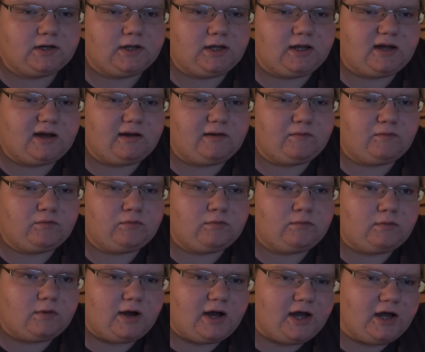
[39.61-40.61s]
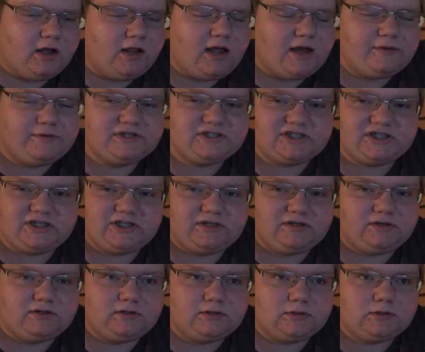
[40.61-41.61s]
Uh, while I was
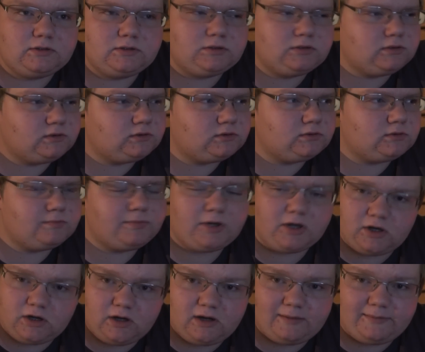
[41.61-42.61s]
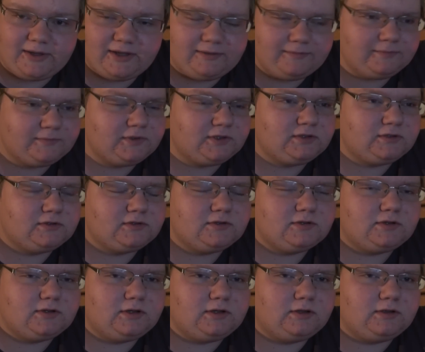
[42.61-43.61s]
in Bar Harbor,
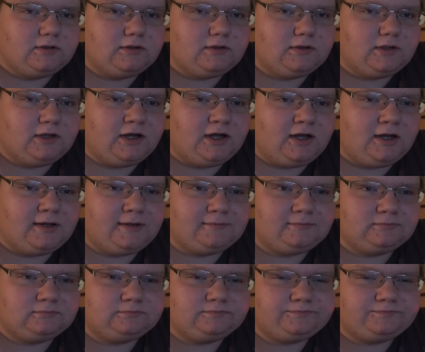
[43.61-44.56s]
um,